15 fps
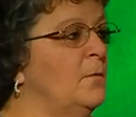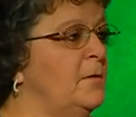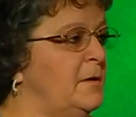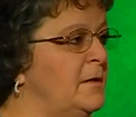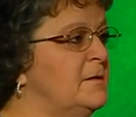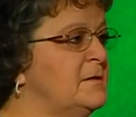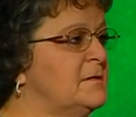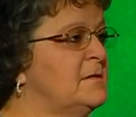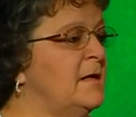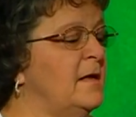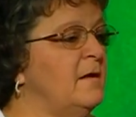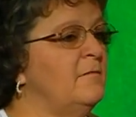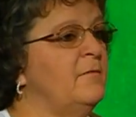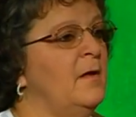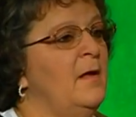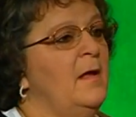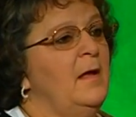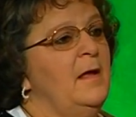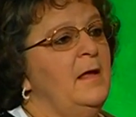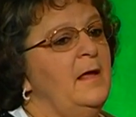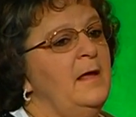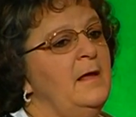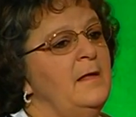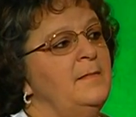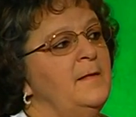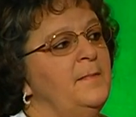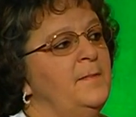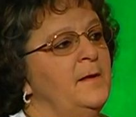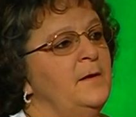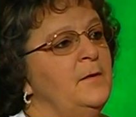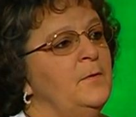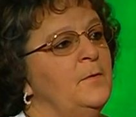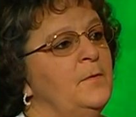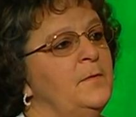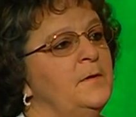that is safe, and that they know